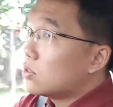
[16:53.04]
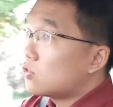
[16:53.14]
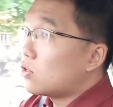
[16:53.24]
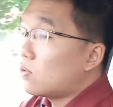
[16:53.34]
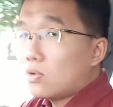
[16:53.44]

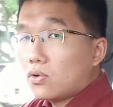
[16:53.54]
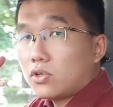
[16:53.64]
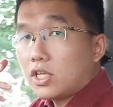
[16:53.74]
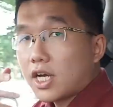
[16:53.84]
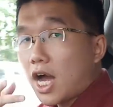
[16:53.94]
So
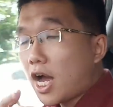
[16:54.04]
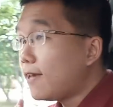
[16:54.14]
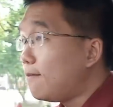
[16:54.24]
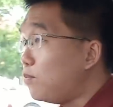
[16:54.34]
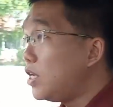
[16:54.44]
the car
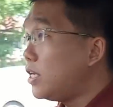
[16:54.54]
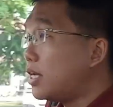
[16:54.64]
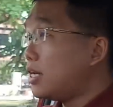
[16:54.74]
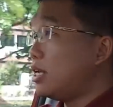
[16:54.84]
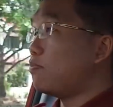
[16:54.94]

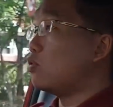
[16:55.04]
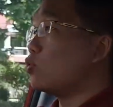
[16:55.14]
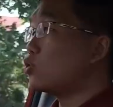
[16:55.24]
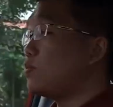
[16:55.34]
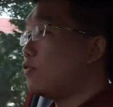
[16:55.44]
immediately
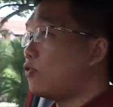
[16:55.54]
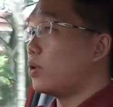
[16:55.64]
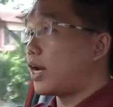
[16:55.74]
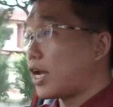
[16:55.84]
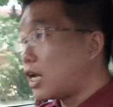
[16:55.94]
pulls me
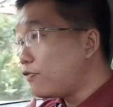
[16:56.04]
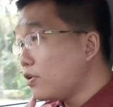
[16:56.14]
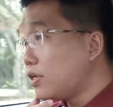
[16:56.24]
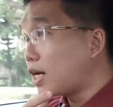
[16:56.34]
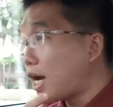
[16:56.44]
forward. I can
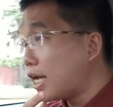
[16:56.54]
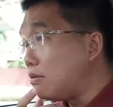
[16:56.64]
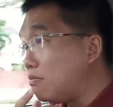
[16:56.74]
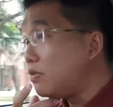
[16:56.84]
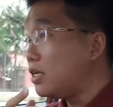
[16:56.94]
feel the car
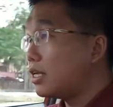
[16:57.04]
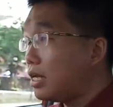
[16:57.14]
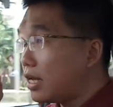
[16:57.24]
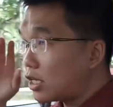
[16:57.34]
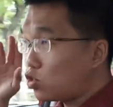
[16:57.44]

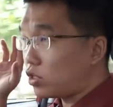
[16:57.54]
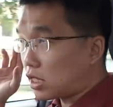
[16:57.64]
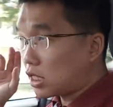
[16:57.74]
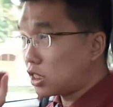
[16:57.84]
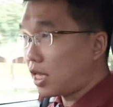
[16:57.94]
immediately. As soon
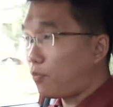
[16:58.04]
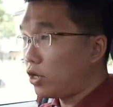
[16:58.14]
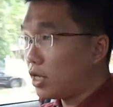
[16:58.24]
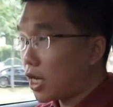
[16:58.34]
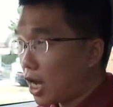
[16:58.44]
as I step
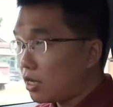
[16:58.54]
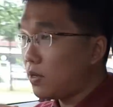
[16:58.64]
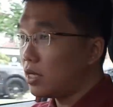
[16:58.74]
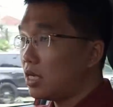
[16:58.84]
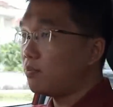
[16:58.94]
on it, the car
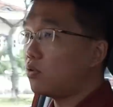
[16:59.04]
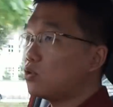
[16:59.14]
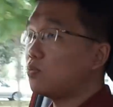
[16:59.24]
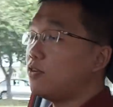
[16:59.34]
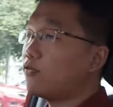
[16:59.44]
immediately
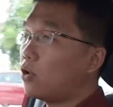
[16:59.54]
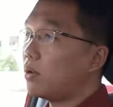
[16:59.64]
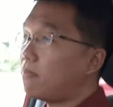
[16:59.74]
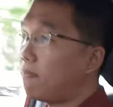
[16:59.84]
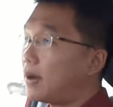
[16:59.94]
pulls me
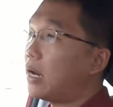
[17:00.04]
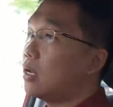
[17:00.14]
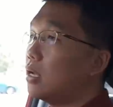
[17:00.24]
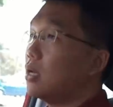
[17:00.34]
forward, but